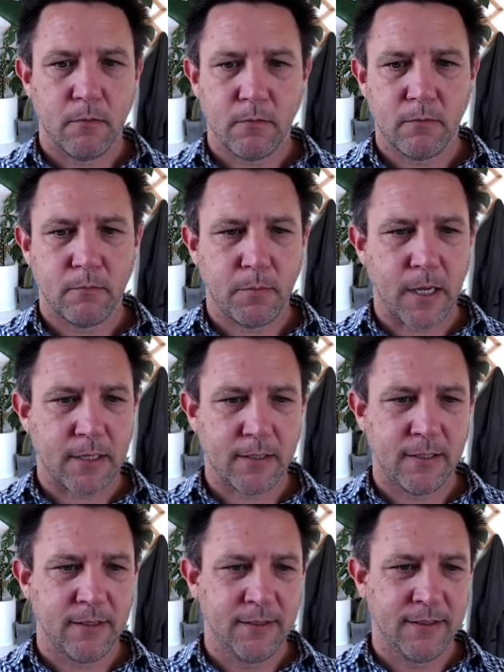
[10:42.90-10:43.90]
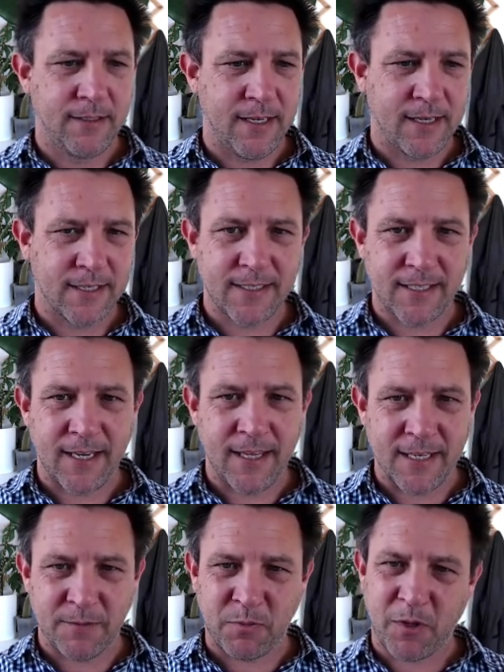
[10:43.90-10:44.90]
But you can see
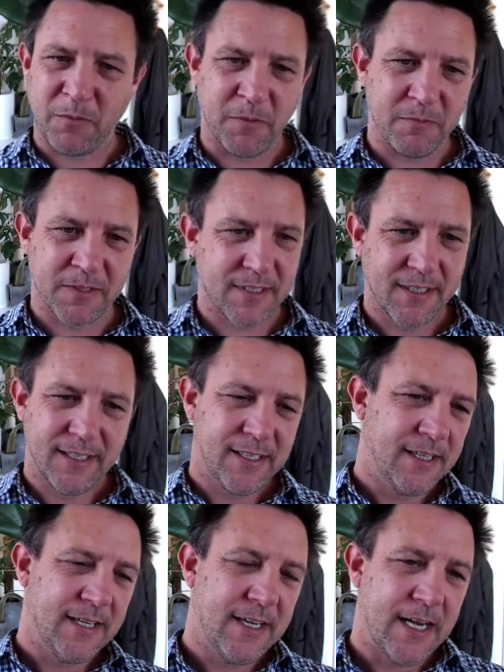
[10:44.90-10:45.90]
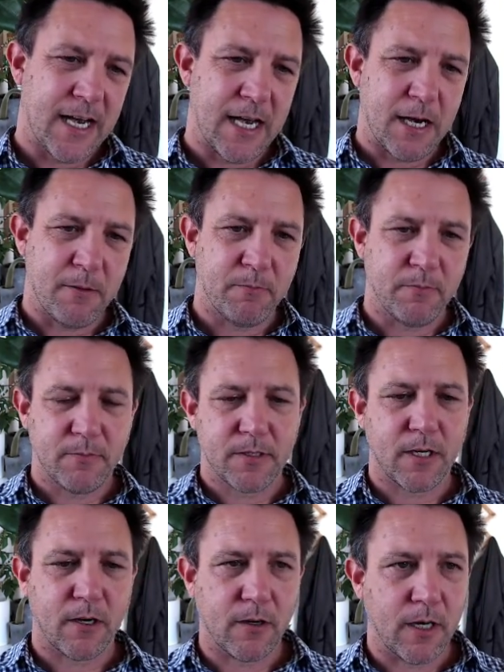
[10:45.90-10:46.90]
there's problems.
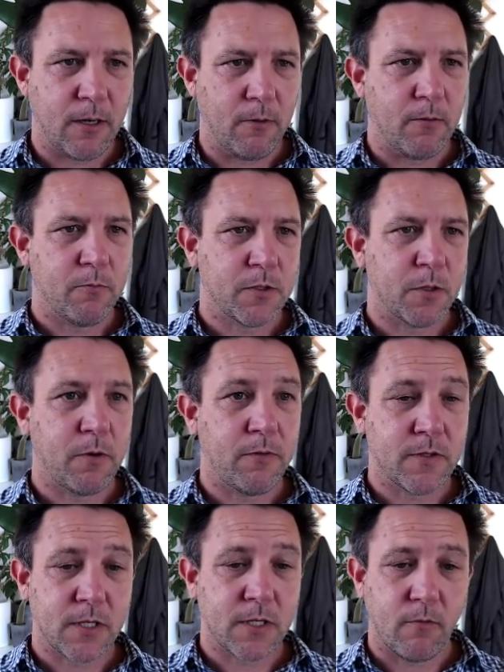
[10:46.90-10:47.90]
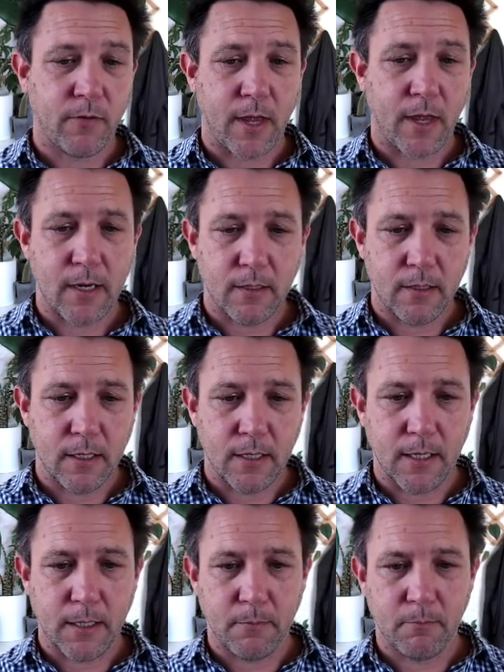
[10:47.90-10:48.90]
So anyway, so we've solved that
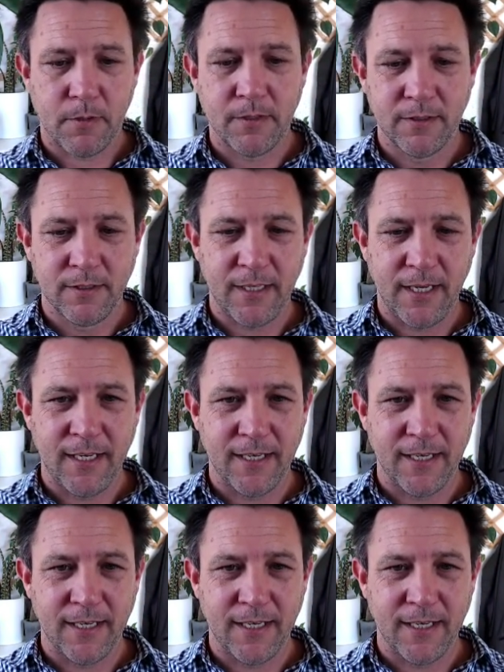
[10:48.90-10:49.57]
in a